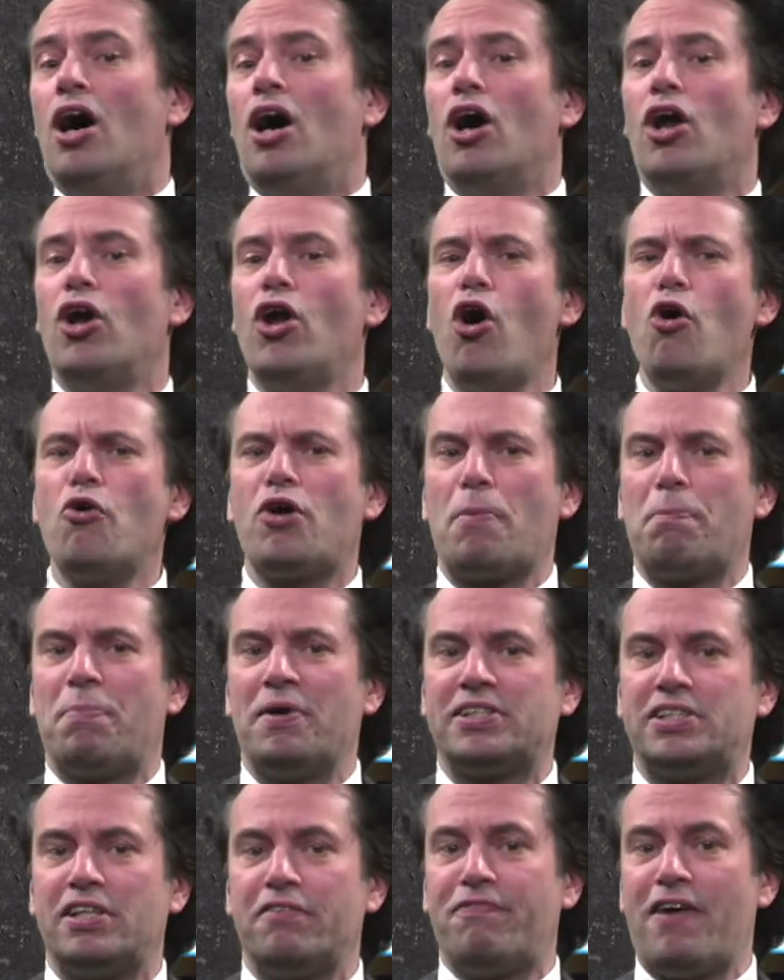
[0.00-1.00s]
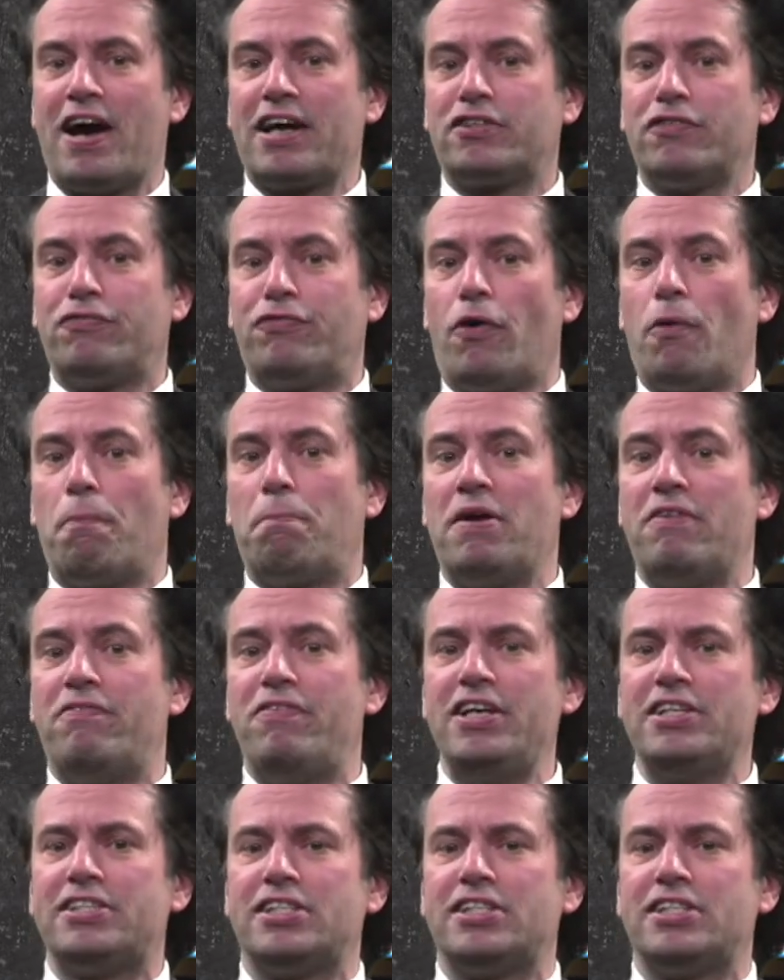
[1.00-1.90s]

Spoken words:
A low capacity factor for PV